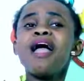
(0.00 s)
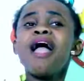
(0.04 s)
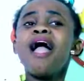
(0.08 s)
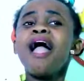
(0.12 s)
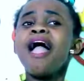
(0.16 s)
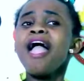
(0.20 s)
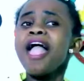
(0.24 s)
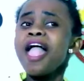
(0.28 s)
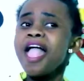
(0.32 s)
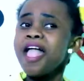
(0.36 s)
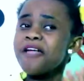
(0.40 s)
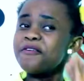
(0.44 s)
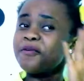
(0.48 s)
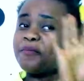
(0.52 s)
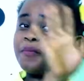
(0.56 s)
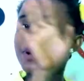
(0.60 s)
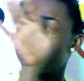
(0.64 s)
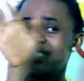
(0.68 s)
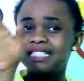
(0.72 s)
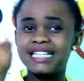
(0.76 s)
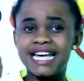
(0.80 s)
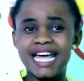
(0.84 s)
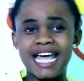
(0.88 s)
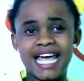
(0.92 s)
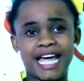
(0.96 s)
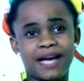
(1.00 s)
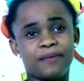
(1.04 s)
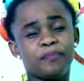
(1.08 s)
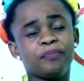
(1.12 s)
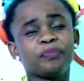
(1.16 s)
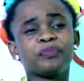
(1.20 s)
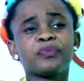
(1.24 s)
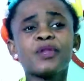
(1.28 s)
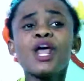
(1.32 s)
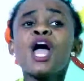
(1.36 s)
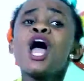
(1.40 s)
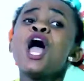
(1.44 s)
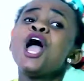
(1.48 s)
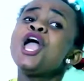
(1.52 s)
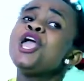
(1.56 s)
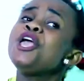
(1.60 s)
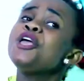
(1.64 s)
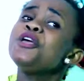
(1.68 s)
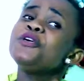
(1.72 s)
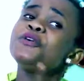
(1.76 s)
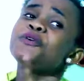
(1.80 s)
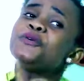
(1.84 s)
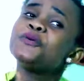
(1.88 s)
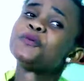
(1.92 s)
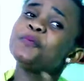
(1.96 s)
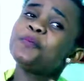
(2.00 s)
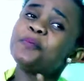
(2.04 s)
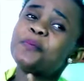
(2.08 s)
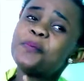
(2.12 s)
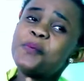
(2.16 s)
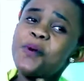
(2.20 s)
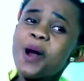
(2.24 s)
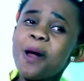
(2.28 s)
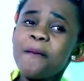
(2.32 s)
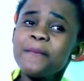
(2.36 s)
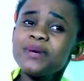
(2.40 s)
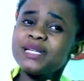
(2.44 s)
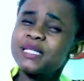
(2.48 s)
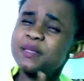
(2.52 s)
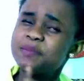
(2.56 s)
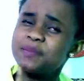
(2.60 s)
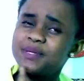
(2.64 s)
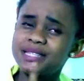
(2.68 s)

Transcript: everybody here, you promised me